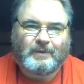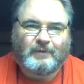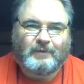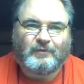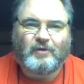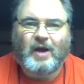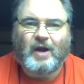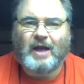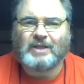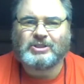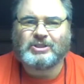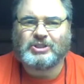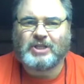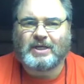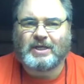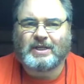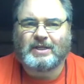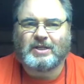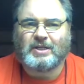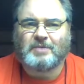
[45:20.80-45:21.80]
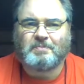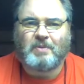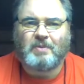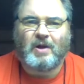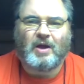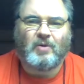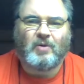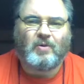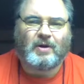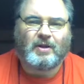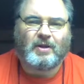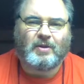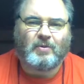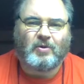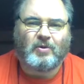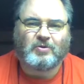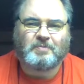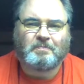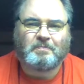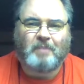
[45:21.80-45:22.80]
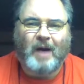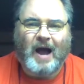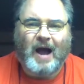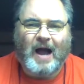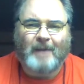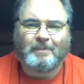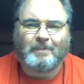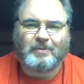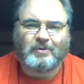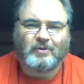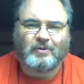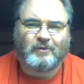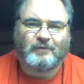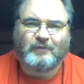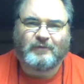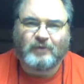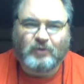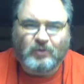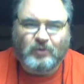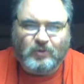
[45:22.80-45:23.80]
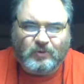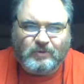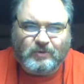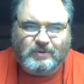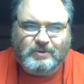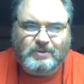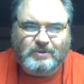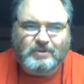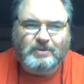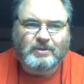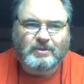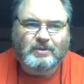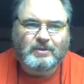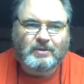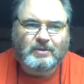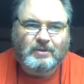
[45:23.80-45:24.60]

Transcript: Fried chicken is probably one of the most popular foods